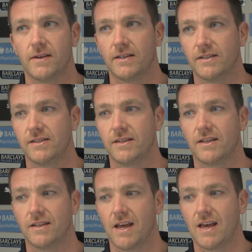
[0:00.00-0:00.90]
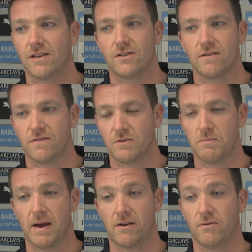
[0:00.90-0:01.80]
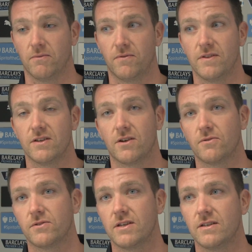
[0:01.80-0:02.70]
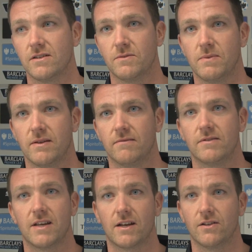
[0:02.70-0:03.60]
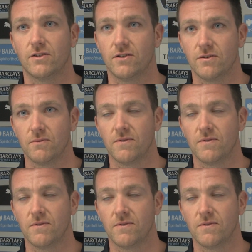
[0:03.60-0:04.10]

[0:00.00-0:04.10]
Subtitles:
and their service and backup for this whole season has been second to none.